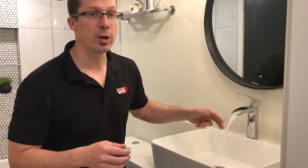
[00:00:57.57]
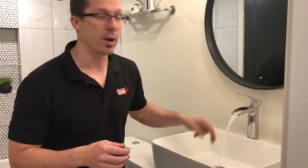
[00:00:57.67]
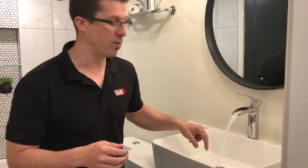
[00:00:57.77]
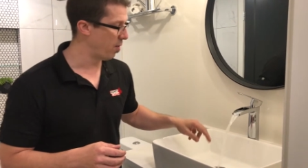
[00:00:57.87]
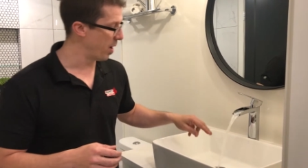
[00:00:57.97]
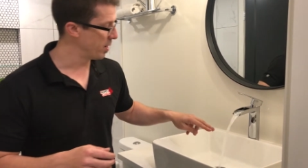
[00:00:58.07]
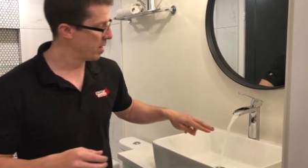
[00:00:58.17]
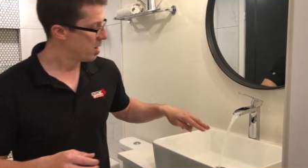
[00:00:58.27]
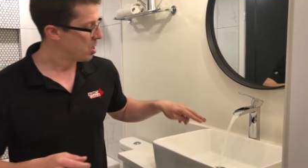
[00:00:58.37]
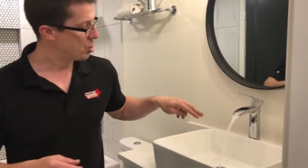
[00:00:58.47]
working fine.
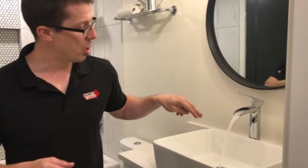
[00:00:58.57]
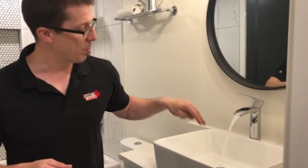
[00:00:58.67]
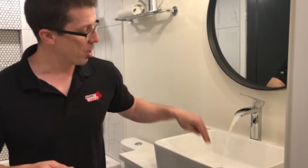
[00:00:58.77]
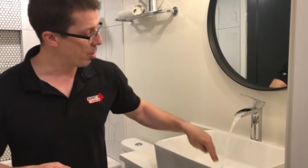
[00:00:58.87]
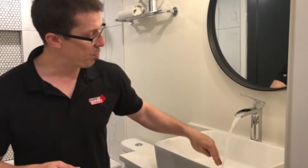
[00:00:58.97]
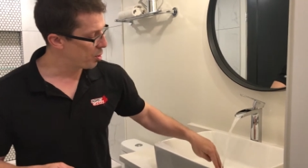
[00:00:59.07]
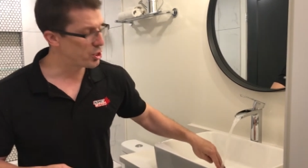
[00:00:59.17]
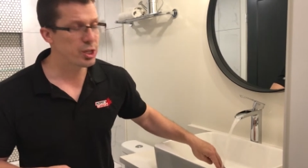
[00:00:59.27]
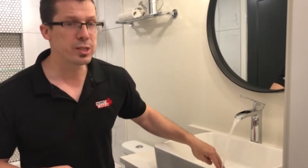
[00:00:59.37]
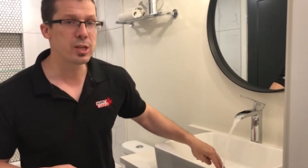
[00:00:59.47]
So I'm going to
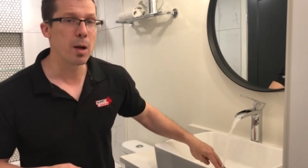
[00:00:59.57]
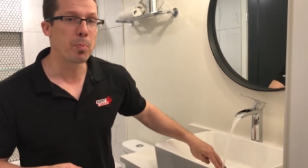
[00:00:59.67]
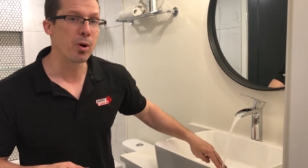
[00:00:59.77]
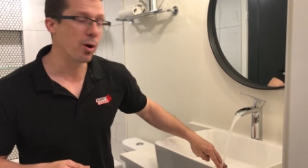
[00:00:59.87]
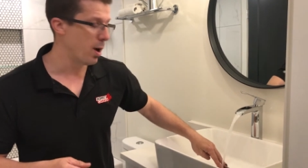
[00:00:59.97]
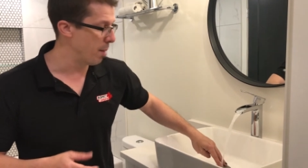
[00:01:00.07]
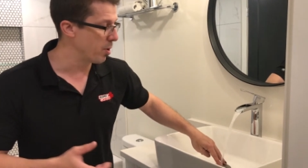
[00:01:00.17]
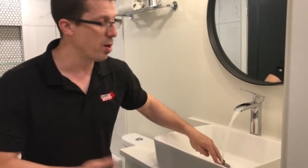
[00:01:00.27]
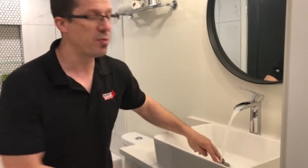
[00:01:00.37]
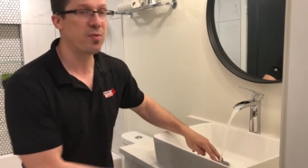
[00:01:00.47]
push the stopper, I'm
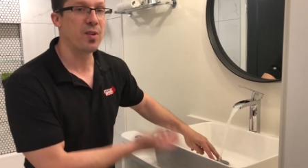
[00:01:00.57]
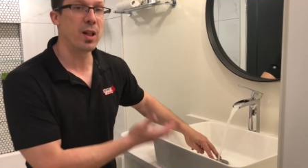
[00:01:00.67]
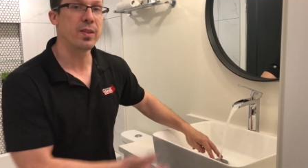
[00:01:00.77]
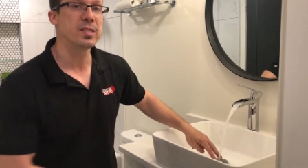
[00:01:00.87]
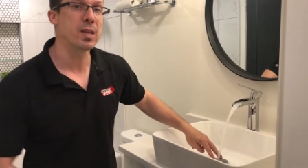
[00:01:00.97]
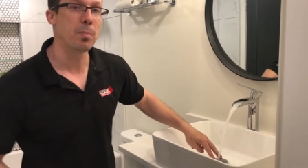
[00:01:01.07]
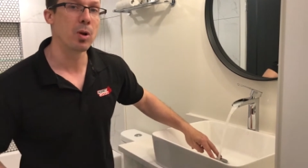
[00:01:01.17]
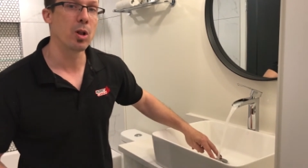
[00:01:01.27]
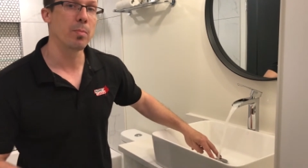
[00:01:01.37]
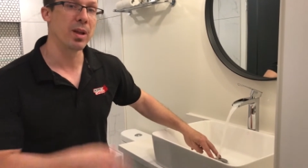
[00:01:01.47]
going to fill this up a
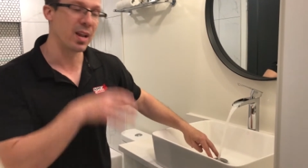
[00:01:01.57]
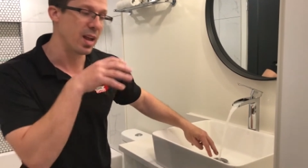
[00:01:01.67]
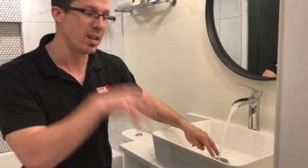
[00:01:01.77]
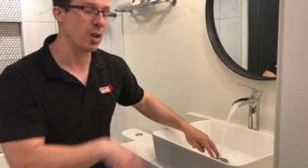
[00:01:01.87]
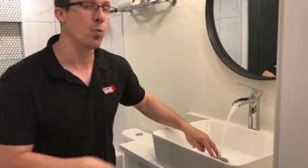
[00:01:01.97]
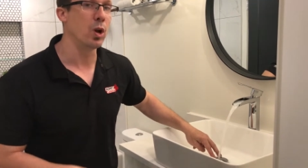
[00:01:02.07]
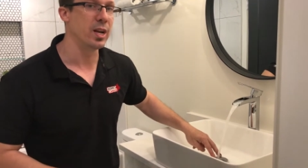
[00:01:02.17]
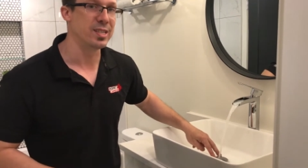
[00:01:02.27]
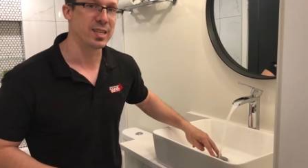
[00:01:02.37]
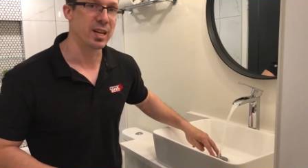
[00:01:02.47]
little bit and then
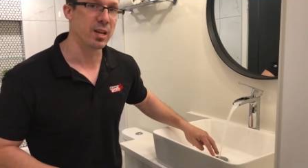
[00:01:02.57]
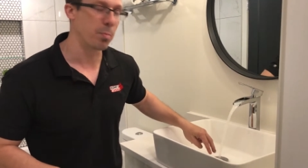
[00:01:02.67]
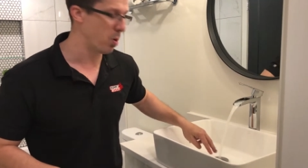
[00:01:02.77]
release it in the